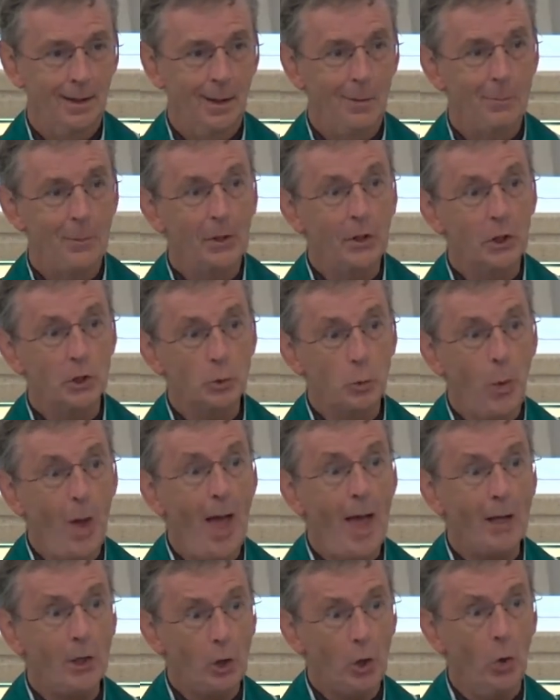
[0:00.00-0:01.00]
because
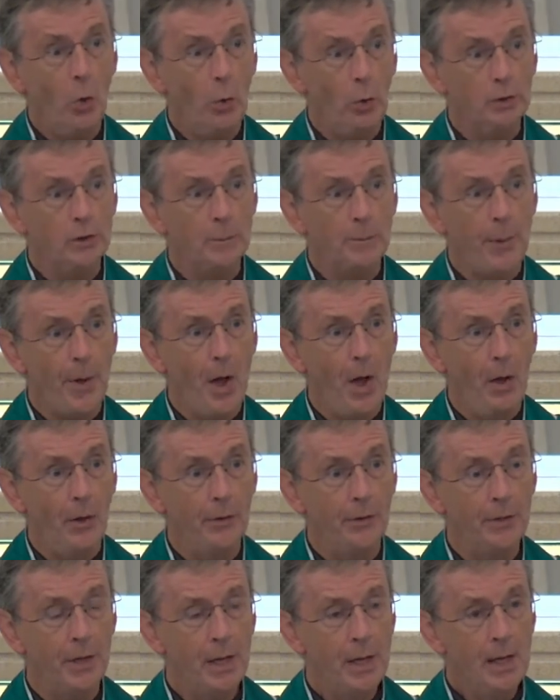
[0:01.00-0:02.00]
we're called upon